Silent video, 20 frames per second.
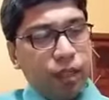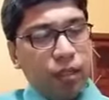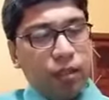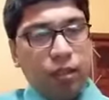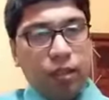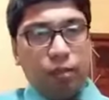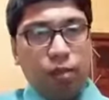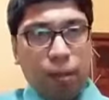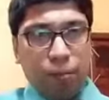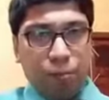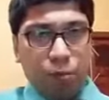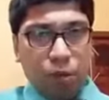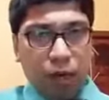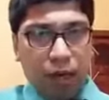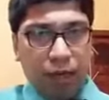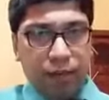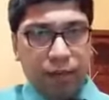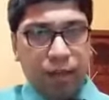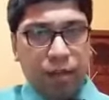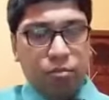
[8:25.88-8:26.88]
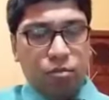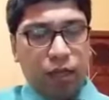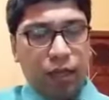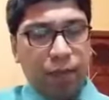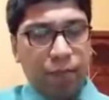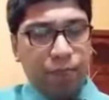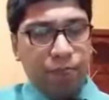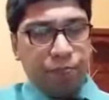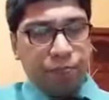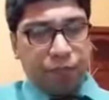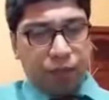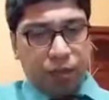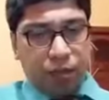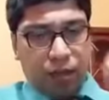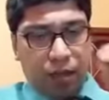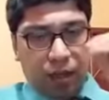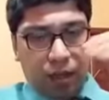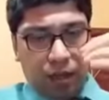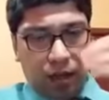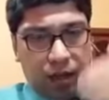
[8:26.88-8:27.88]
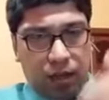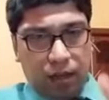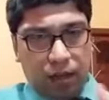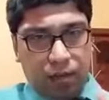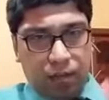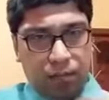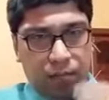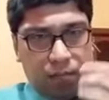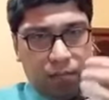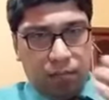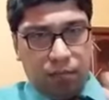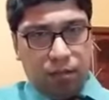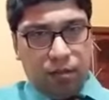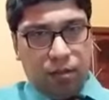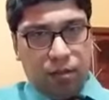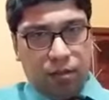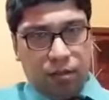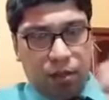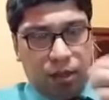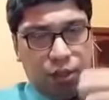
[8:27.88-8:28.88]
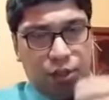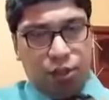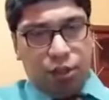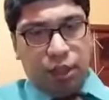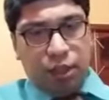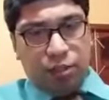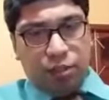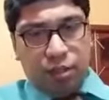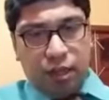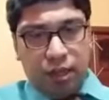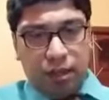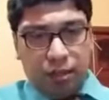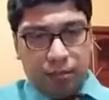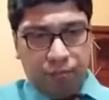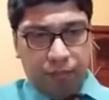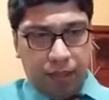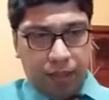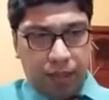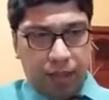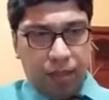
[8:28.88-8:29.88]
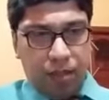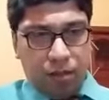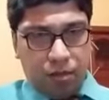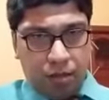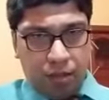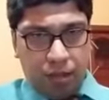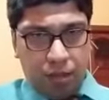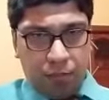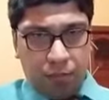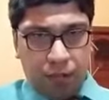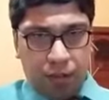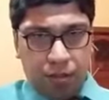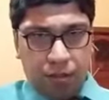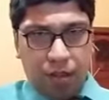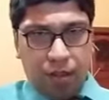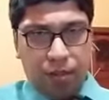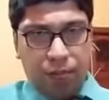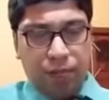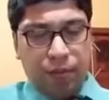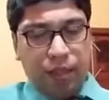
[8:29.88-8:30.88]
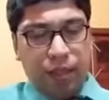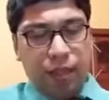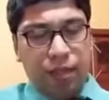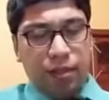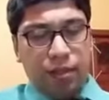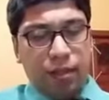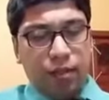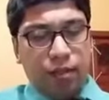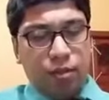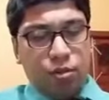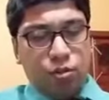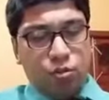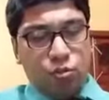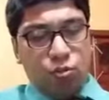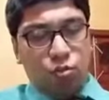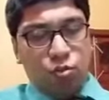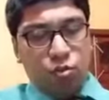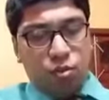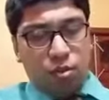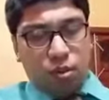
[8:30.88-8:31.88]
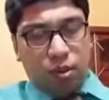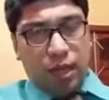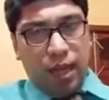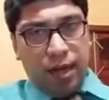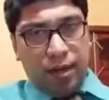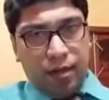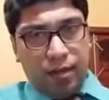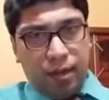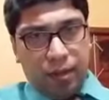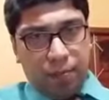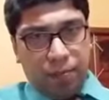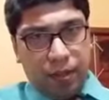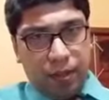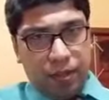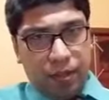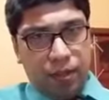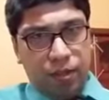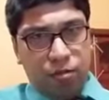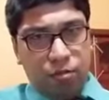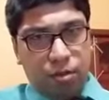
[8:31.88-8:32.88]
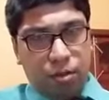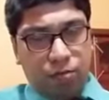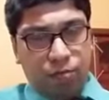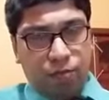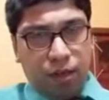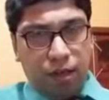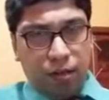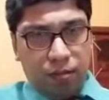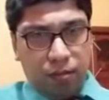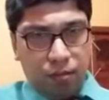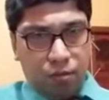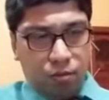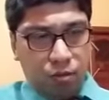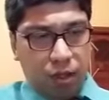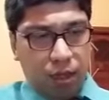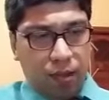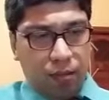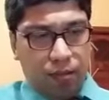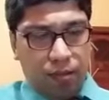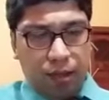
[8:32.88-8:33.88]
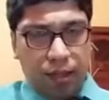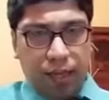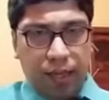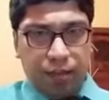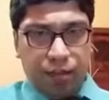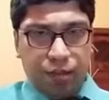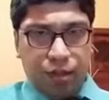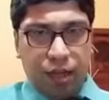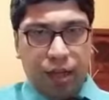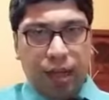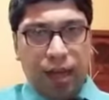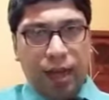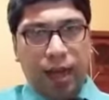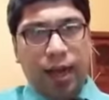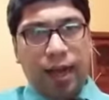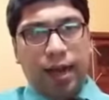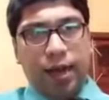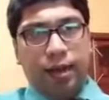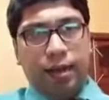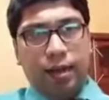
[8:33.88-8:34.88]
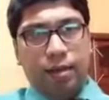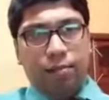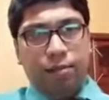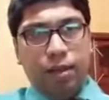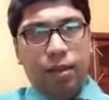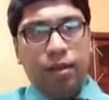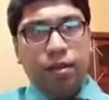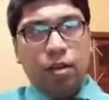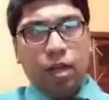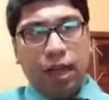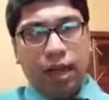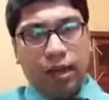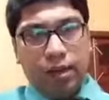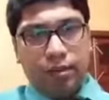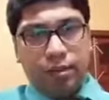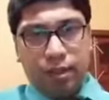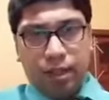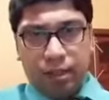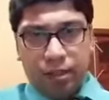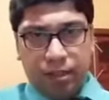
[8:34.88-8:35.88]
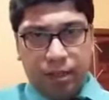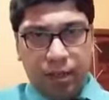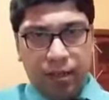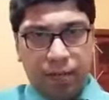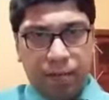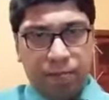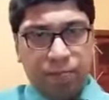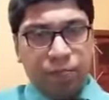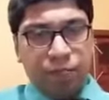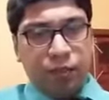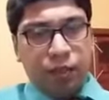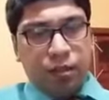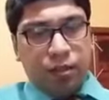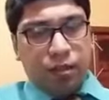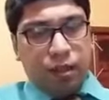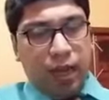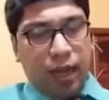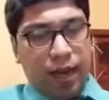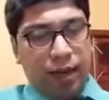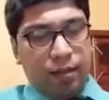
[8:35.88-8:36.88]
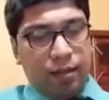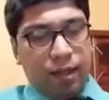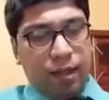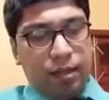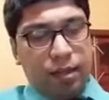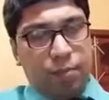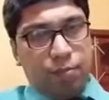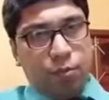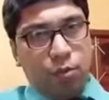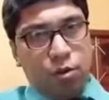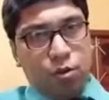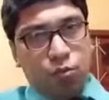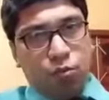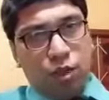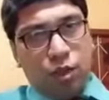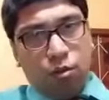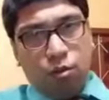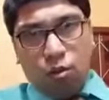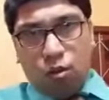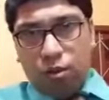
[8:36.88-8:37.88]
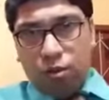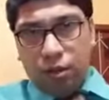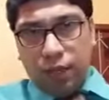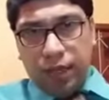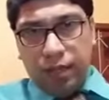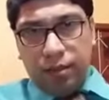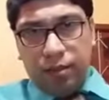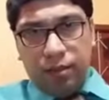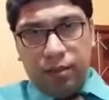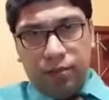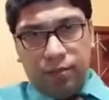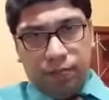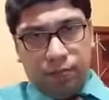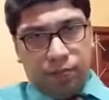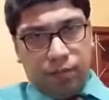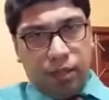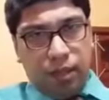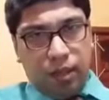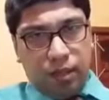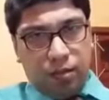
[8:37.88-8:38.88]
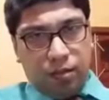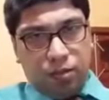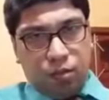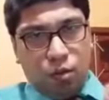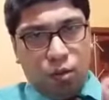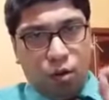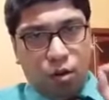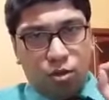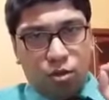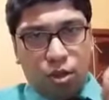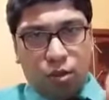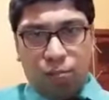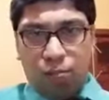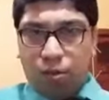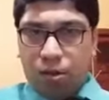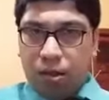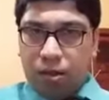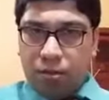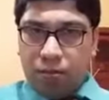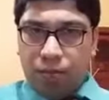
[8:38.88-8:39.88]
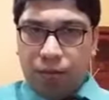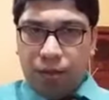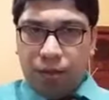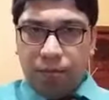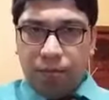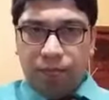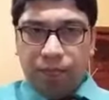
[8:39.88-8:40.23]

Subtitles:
you have to write down a discharge certificate or transfer certificate to carry the patient to the next higher level or higher center, and the report will contain the cause of transfer,